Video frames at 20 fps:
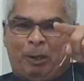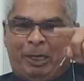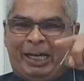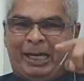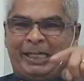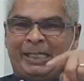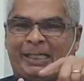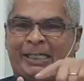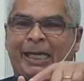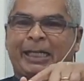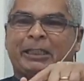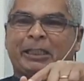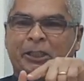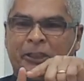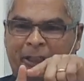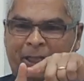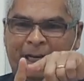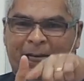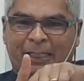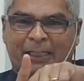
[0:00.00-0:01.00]
When Lamech
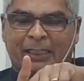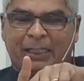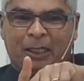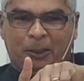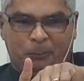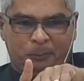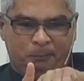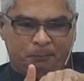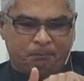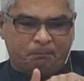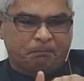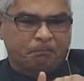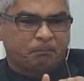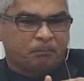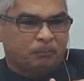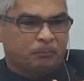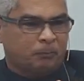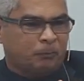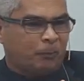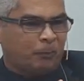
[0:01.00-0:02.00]
was the
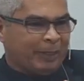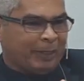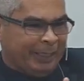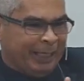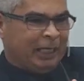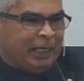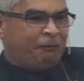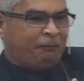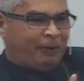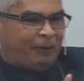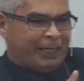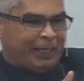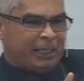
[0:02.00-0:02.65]
sixth